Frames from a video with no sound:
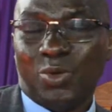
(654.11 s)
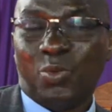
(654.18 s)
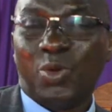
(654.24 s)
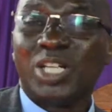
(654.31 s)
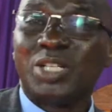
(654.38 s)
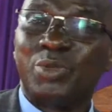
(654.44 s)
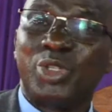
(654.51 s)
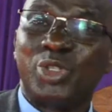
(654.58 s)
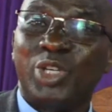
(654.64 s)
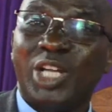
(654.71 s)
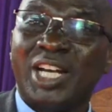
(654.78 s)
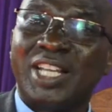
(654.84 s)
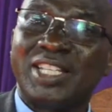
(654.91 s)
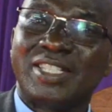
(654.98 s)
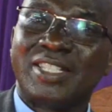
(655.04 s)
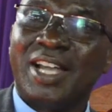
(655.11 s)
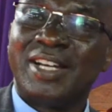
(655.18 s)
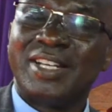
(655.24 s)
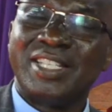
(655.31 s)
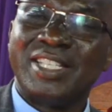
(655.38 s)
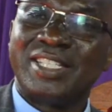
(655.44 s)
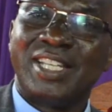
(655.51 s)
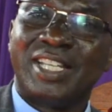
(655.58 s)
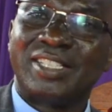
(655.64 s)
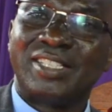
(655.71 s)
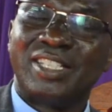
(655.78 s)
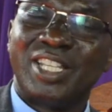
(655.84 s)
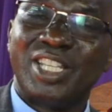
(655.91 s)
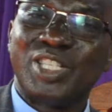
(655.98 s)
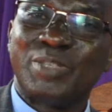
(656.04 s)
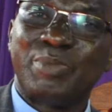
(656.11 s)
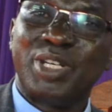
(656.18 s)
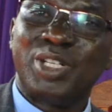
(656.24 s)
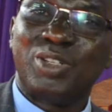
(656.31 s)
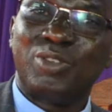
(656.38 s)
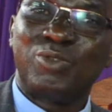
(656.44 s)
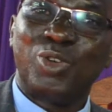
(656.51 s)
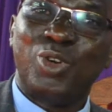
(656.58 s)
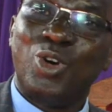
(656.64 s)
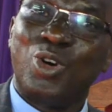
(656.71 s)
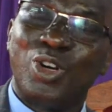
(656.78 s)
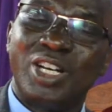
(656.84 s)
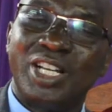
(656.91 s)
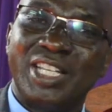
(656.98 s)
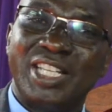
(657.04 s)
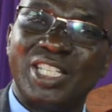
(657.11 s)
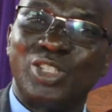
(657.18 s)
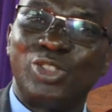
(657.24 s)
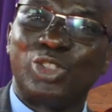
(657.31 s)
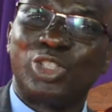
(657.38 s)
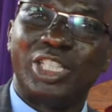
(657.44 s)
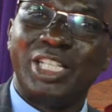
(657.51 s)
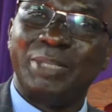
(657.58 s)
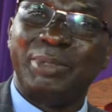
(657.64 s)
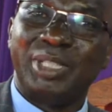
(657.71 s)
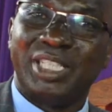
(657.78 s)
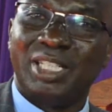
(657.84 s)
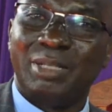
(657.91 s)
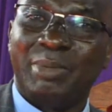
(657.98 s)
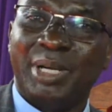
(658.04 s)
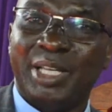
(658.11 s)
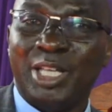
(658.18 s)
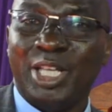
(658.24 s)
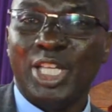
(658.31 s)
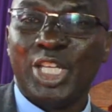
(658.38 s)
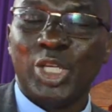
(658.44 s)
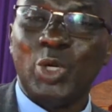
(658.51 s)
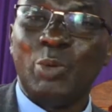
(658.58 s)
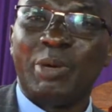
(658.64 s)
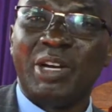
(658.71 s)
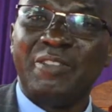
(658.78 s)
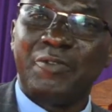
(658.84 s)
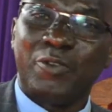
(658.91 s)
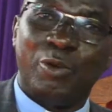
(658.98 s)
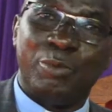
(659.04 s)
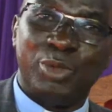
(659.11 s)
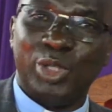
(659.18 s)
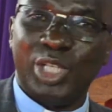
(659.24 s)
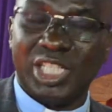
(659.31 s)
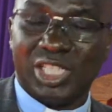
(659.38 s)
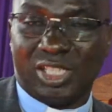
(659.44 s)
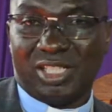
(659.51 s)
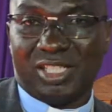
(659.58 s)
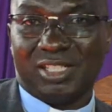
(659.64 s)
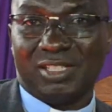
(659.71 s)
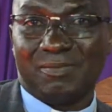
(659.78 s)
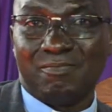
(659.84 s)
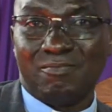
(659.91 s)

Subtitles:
What we should understand is that the Spirit of God is not limited by human formulations.